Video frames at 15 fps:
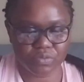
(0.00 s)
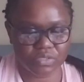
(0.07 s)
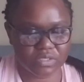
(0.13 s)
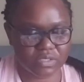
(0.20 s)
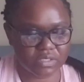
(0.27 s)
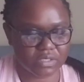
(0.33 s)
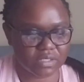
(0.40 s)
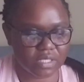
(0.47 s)
which
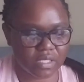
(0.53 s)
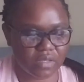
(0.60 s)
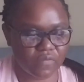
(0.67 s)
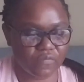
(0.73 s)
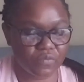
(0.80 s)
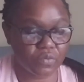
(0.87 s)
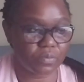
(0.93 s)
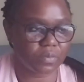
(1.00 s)
is just like a
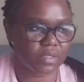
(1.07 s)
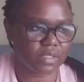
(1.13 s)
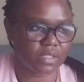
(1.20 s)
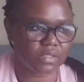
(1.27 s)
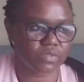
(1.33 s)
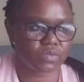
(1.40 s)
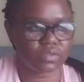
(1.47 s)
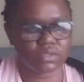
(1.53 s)
few
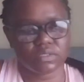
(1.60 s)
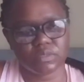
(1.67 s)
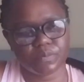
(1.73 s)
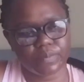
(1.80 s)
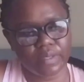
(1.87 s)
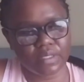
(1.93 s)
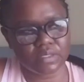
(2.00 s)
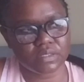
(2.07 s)
minutes, or it
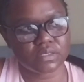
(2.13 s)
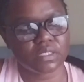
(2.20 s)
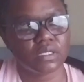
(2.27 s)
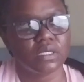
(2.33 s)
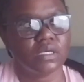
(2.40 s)
depends.